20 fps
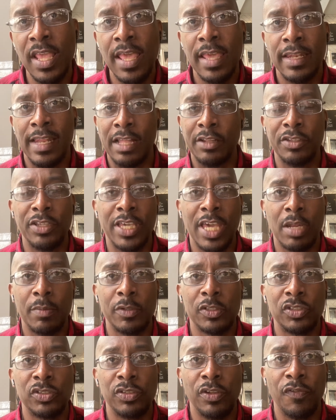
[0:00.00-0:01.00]
not only accountable
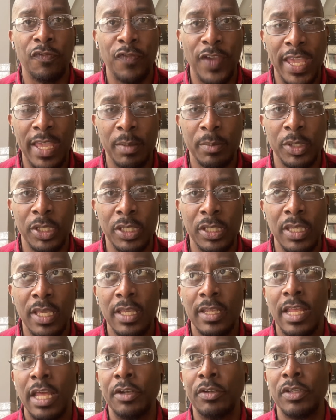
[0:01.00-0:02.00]
to your family,
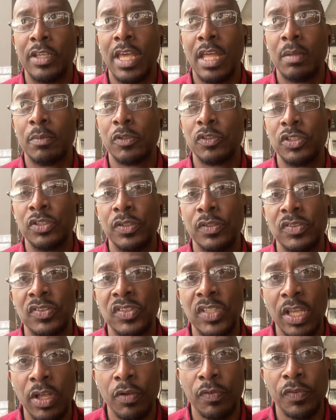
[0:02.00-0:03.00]
not only accountable to
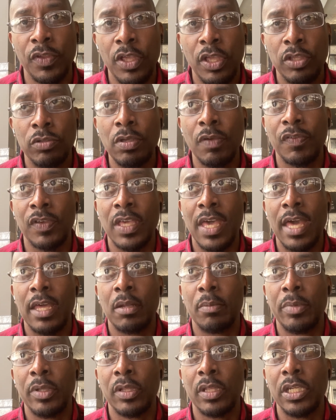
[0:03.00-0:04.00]
yourself, you have
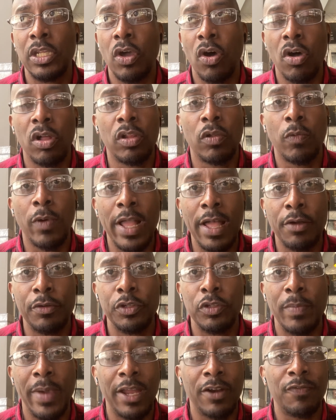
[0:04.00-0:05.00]
accountability all around
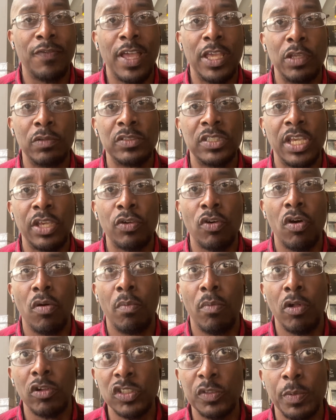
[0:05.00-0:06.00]
you. Matter of fact, you take on
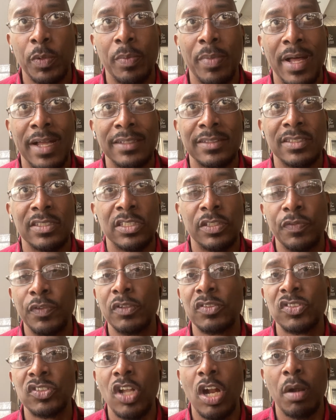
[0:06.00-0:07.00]
multiple bosses. If you're
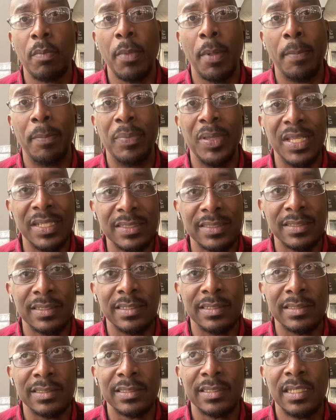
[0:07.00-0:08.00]
starting a
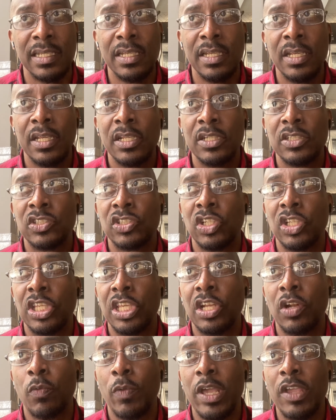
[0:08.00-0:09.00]
business, to get
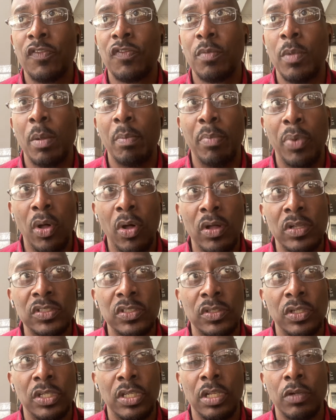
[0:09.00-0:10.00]
away from a boss or
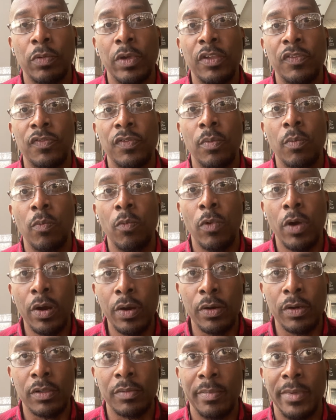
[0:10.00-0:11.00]
to get away from
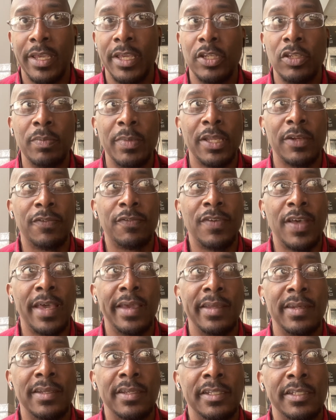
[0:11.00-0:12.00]
work, man, you better
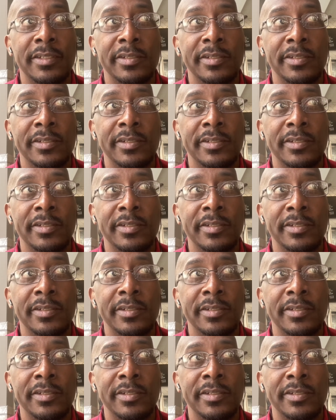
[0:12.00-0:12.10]
find a,